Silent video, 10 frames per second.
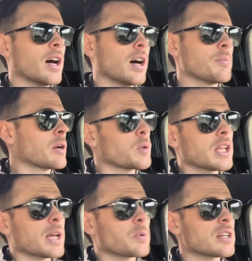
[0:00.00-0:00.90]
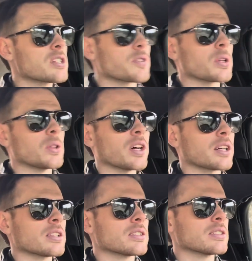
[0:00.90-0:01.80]
And I really like what it does for the look.
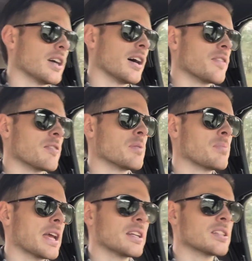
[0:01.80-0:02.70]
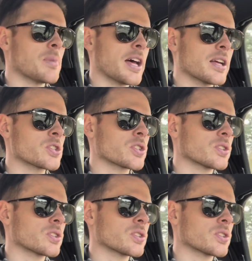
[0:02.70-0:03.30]
They've been painted to match